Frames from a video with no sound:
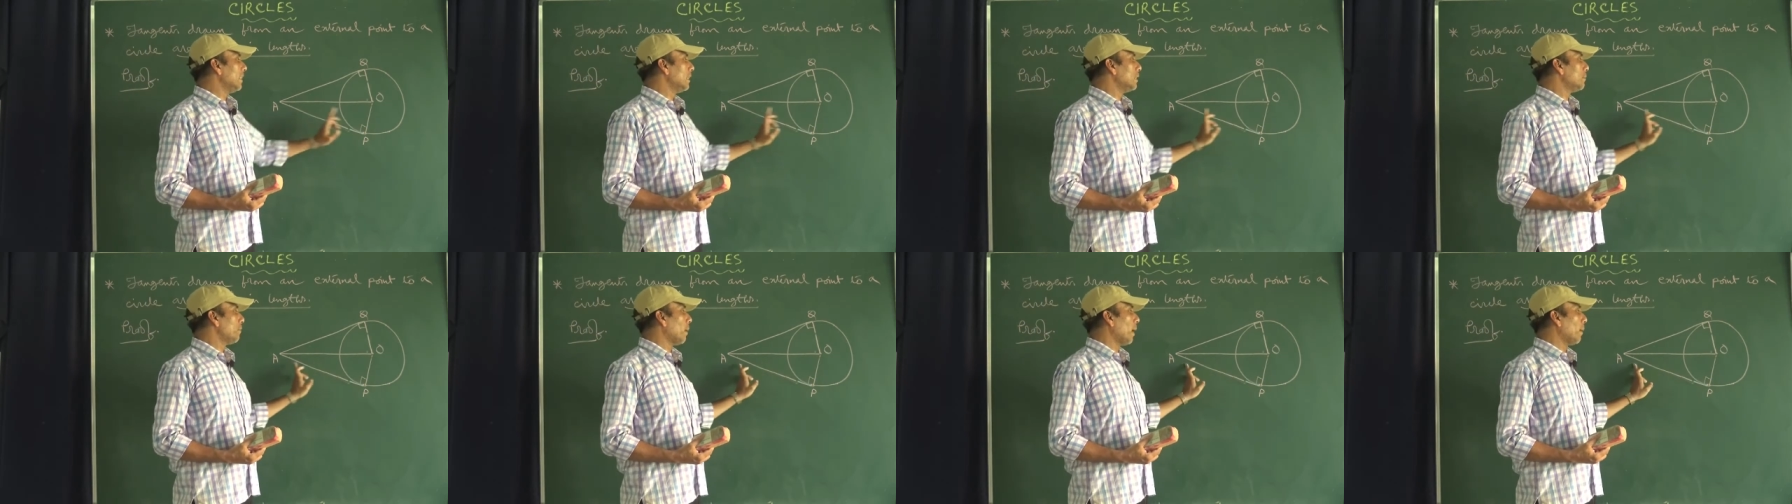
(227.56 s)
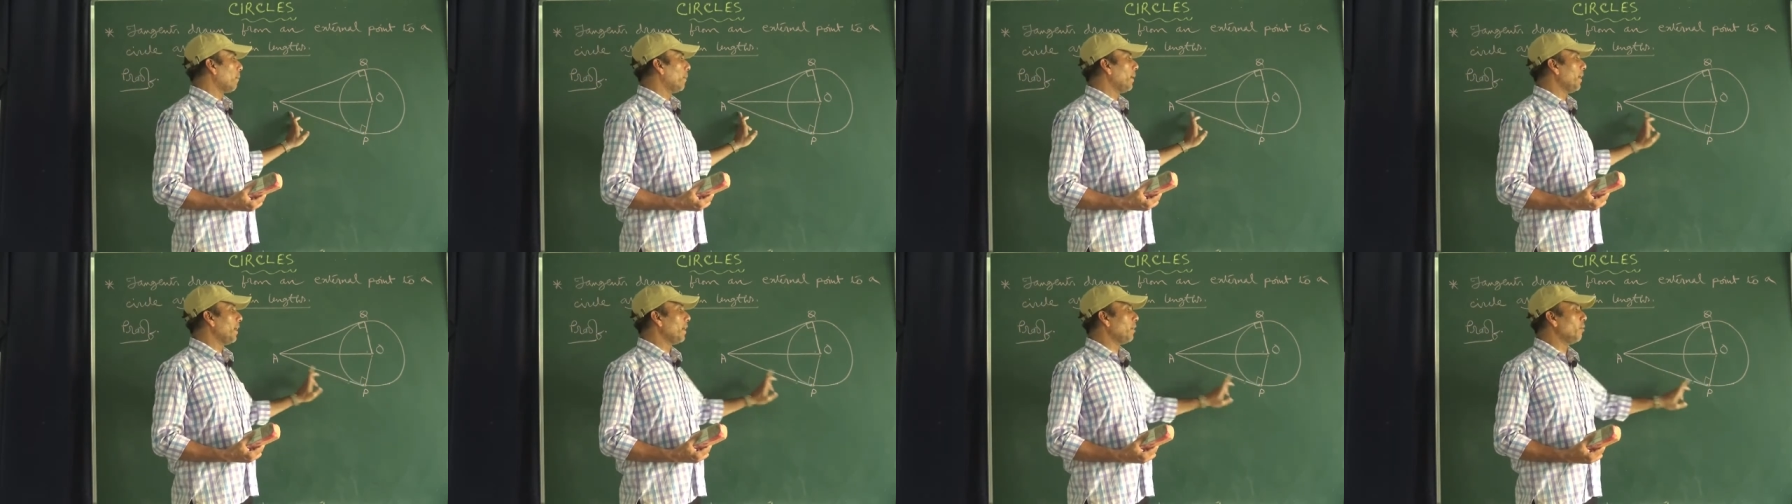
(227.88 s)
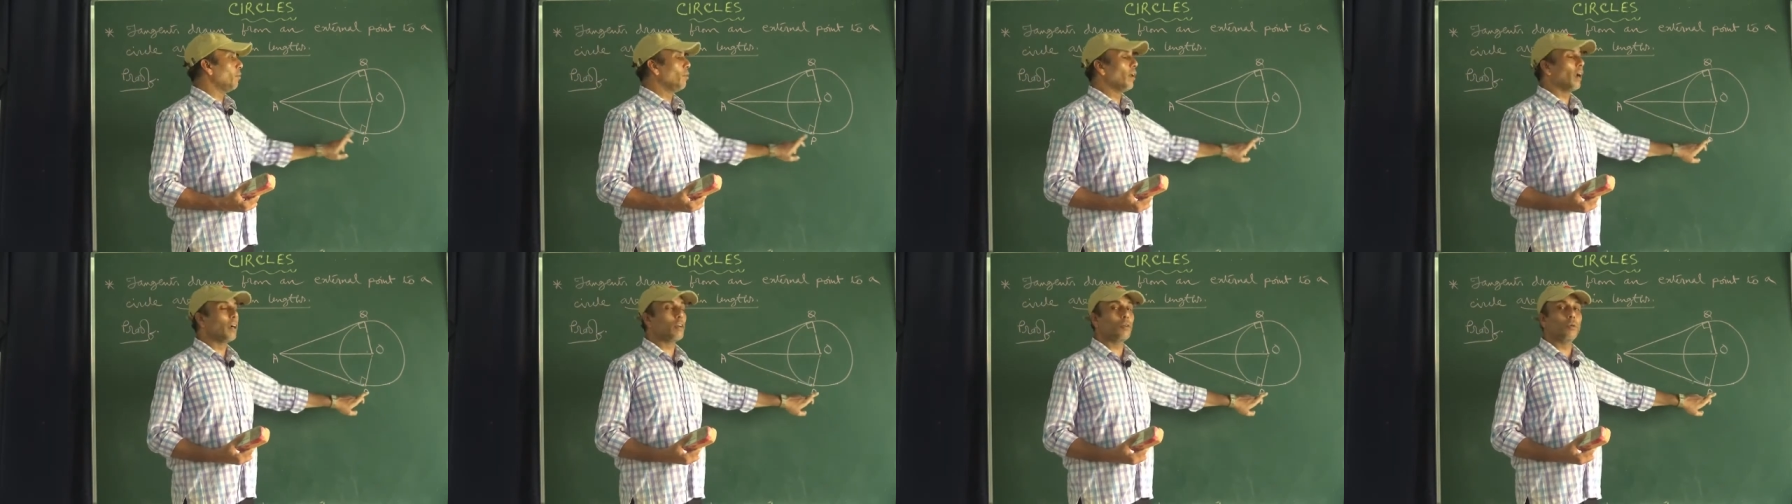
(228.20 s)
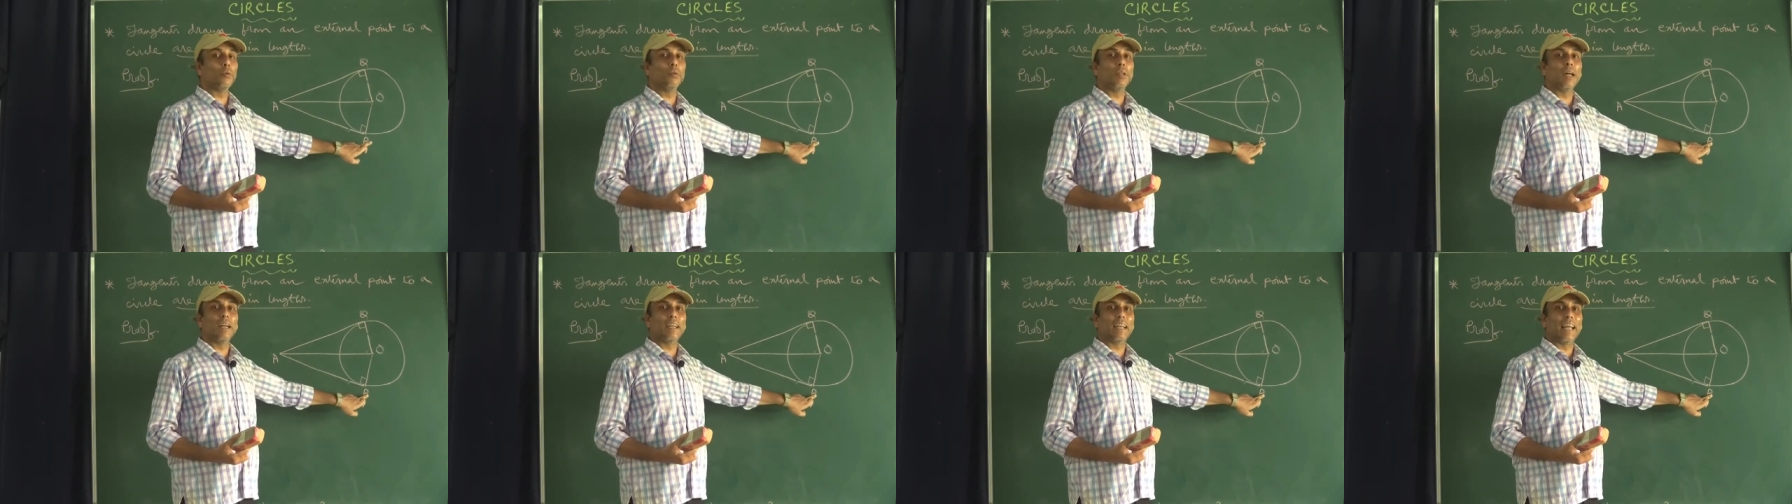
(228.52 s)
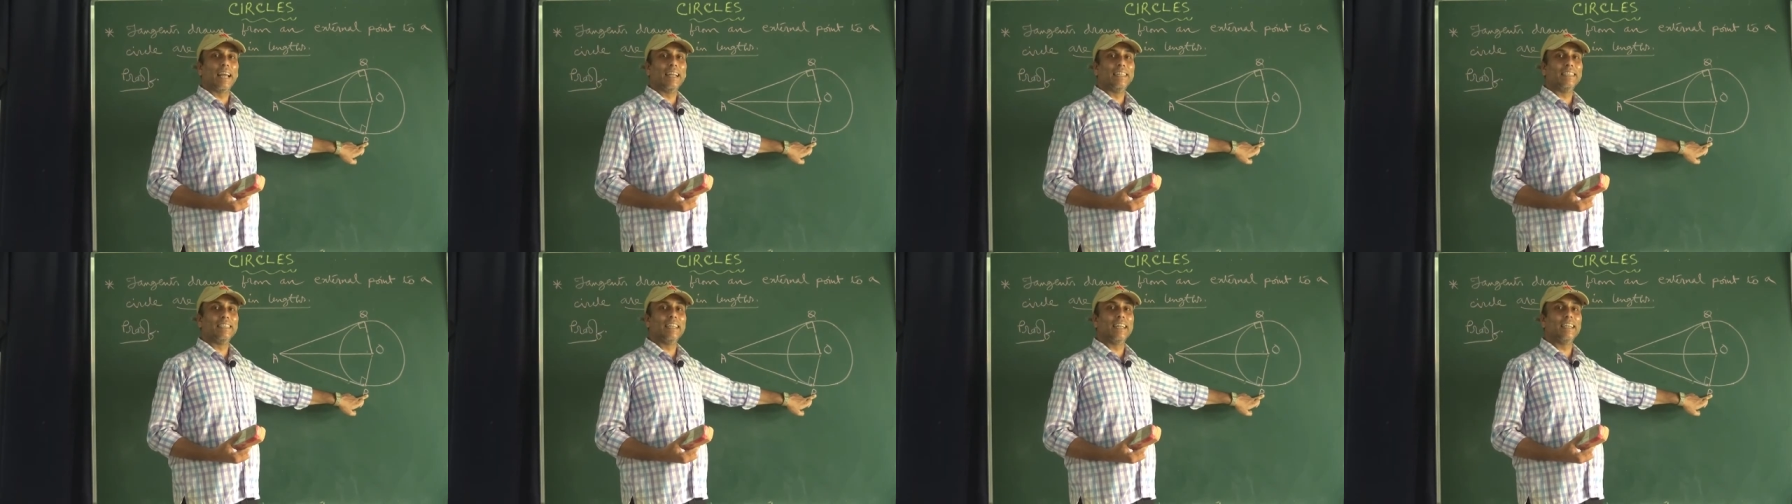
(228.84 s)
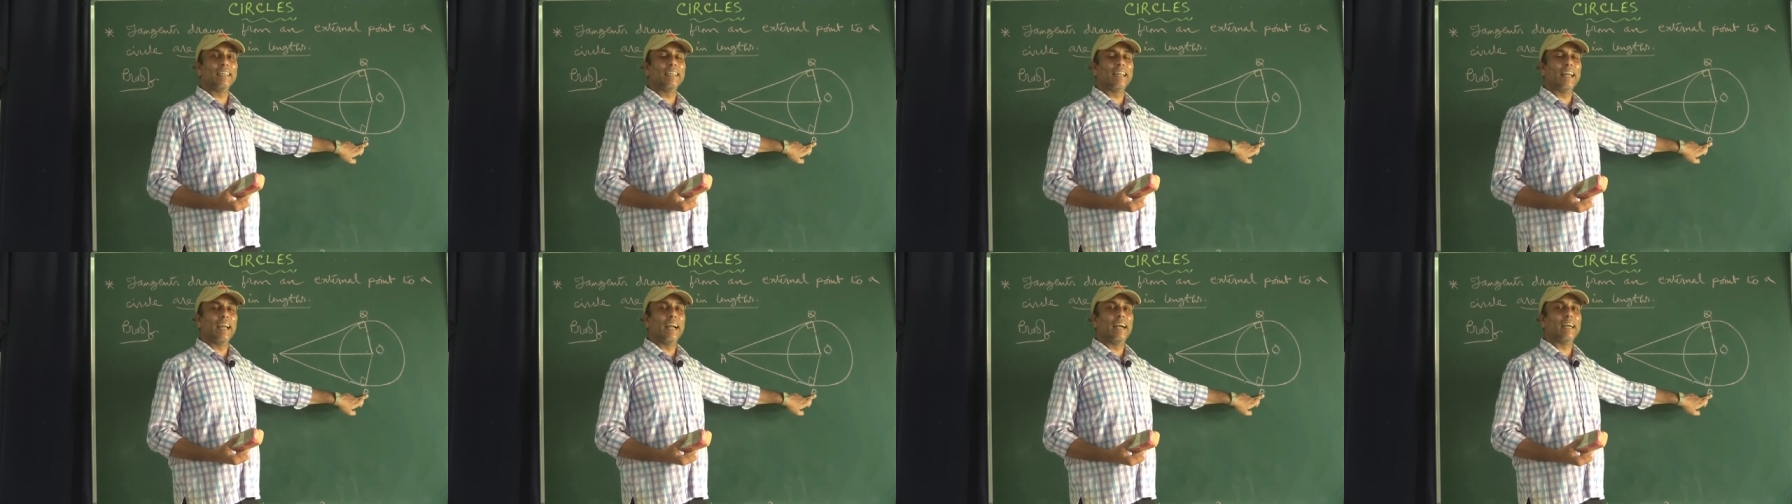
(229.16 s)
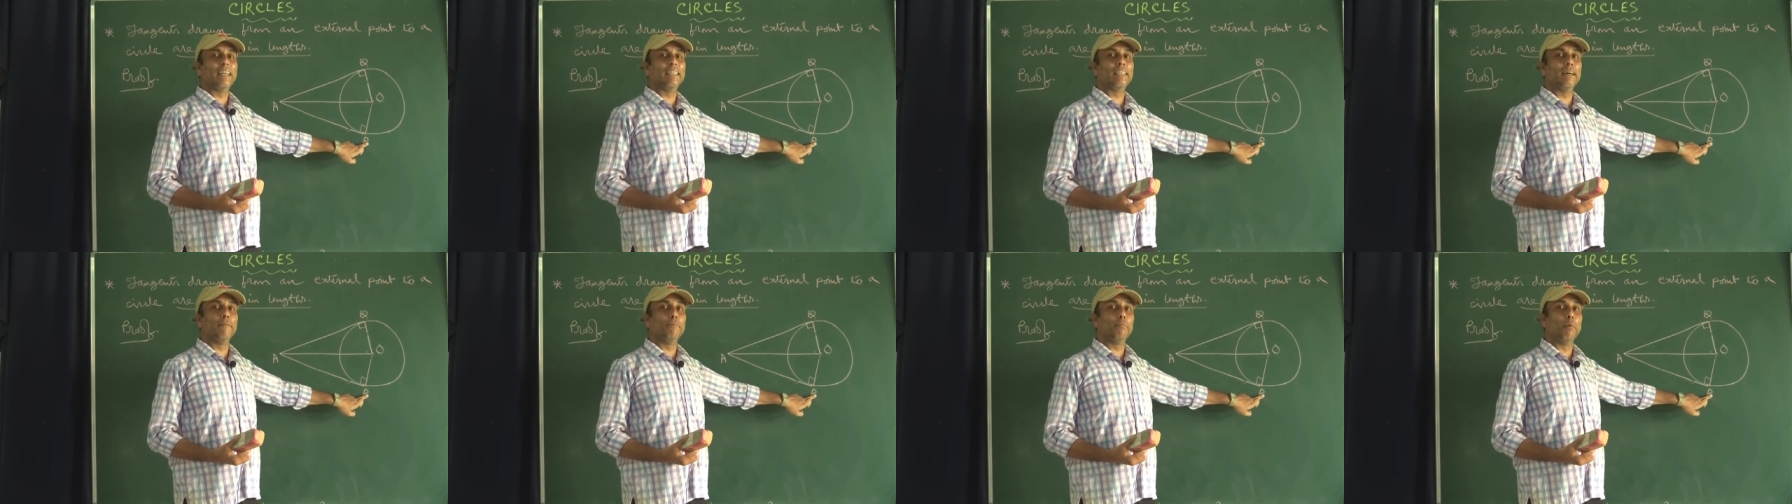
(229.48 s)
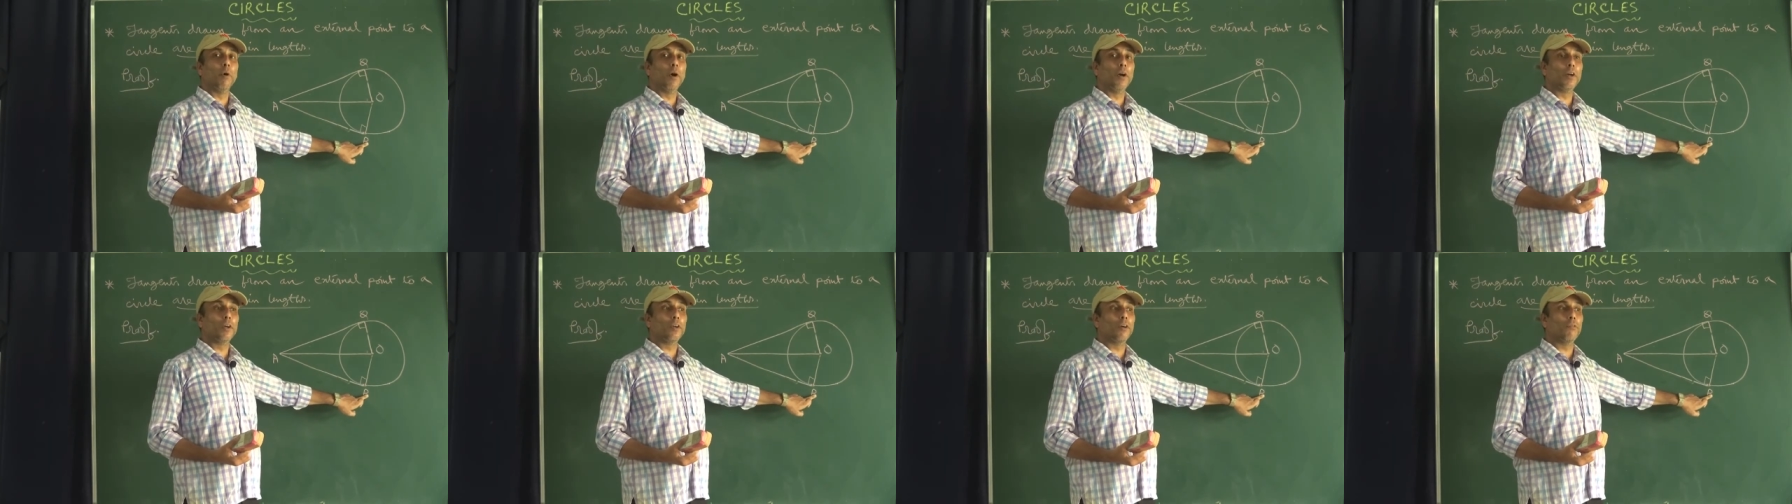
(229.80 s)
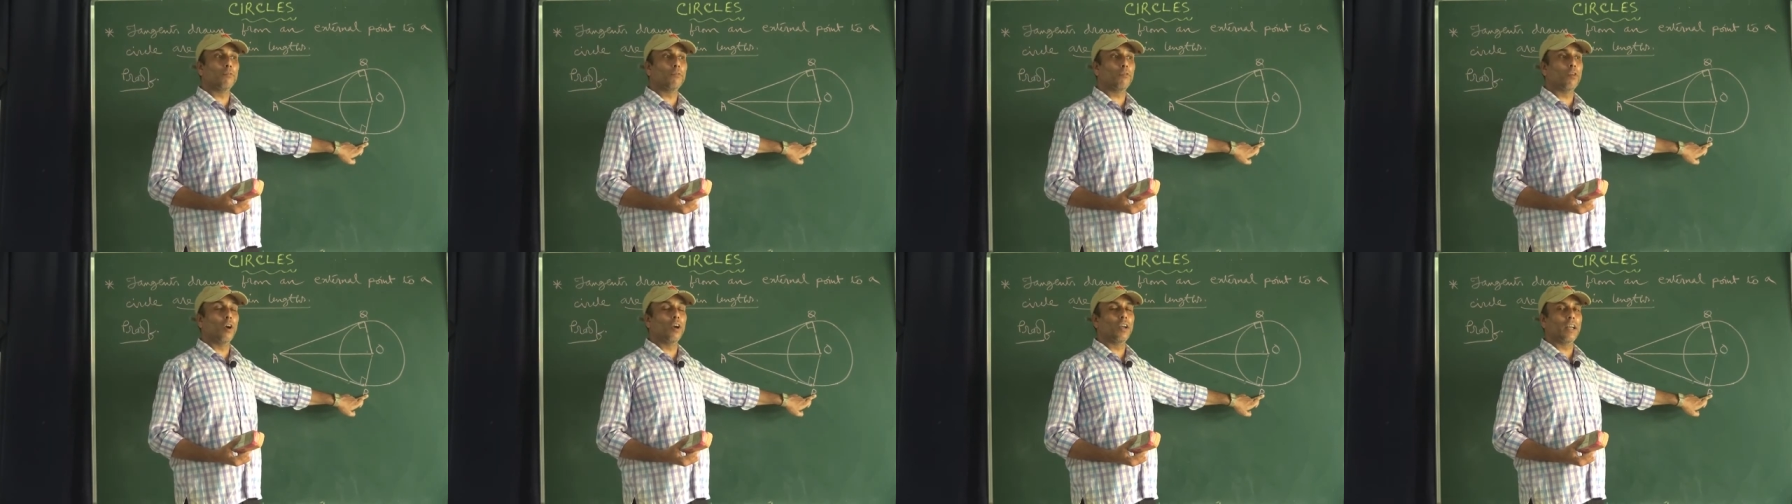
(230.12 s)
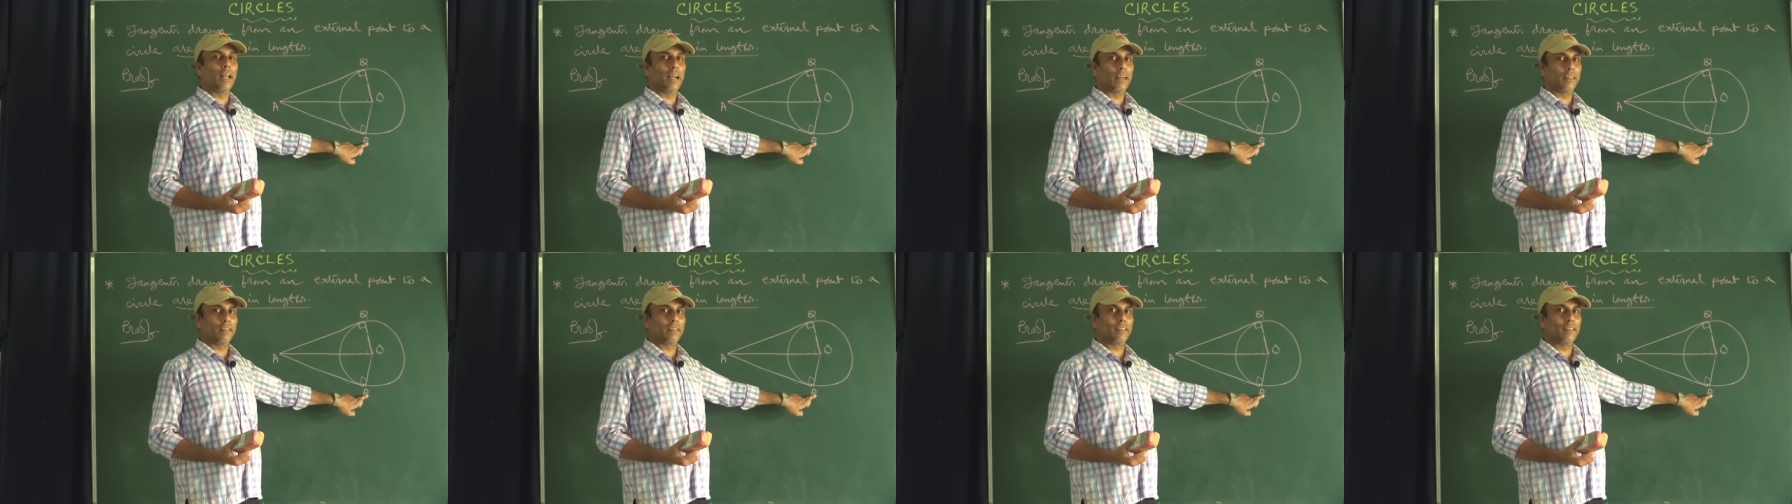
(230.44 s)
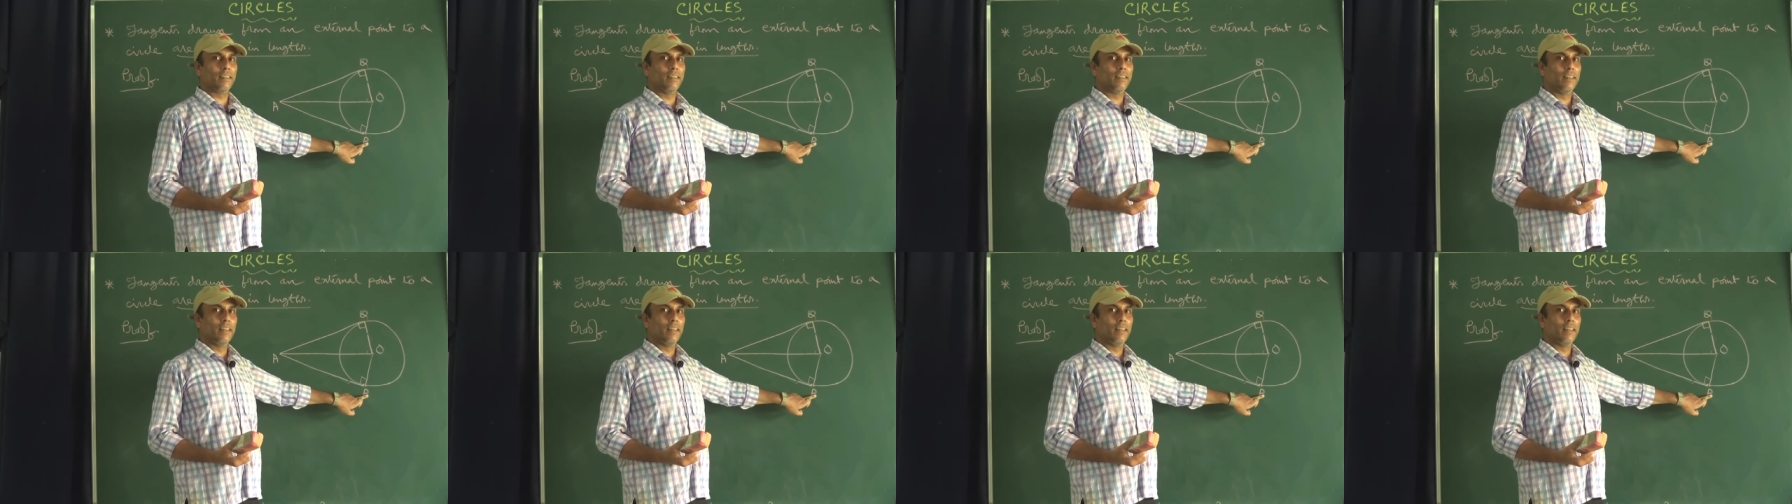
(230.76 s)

is perpendicular to the tangent at the point of contact.